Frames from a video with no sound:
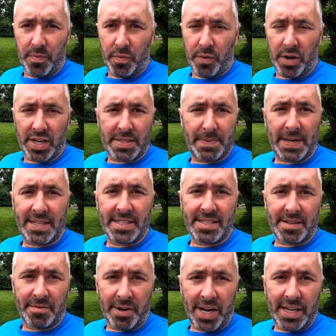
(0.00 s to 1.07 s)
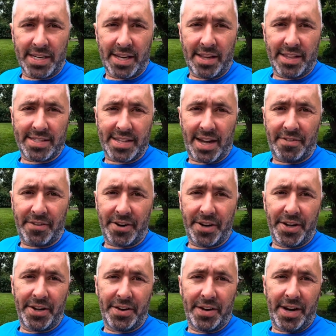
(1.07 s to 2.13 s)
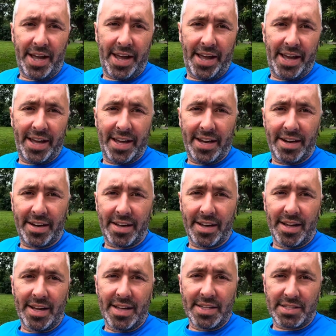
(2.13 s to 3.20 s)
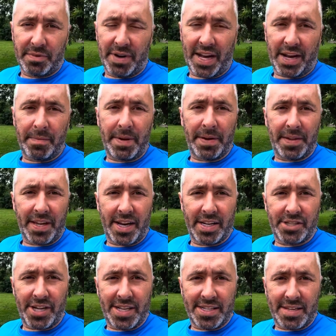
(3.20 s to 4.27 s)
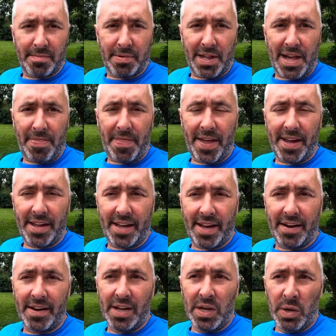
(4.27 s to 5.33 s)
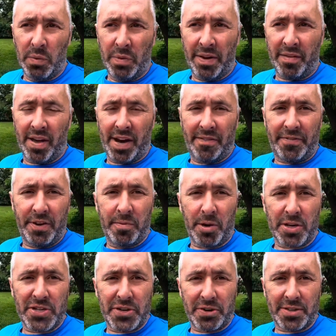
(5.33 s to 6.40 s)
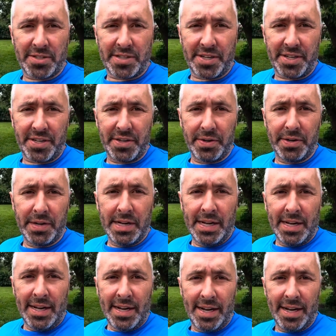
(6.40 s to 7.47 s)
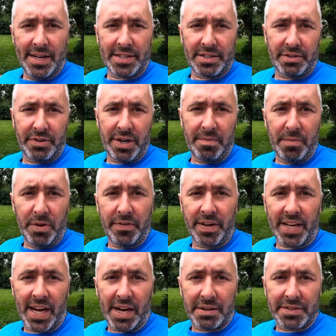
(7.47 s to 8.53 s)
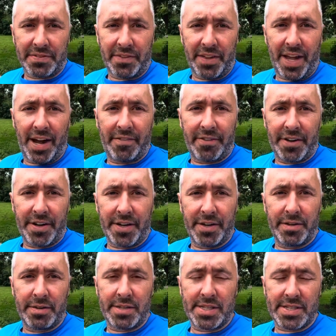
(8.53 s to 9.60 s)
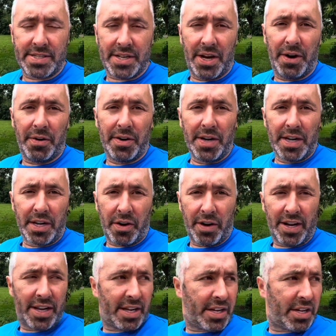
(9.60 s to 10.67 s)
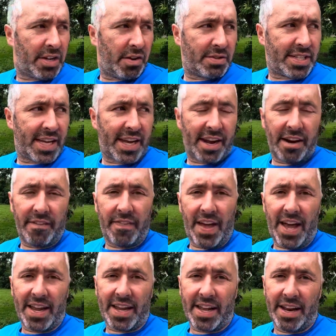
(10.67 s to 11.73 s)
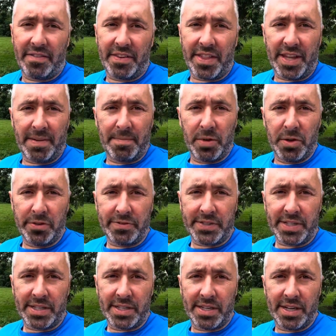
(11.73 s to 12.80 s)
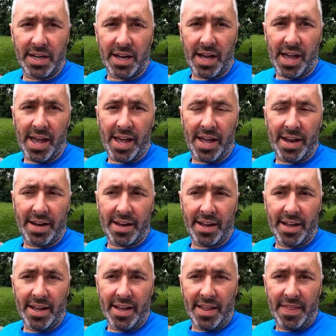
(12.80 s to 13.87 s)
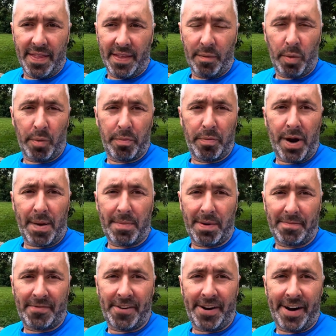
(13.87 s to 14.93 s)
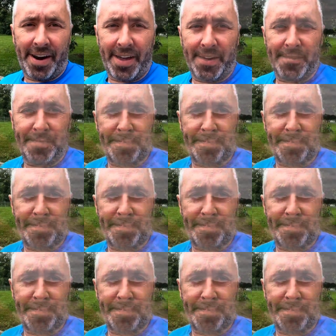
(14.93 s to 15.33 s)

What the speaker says: we're expecting some rain this afternoon, and so we're not going to be able to get a chance to plant that yet. We've got a few more chores to do, including moving cows for the afternoon. So going to go take care of that, get everything moved, and then we'll wrap up for today.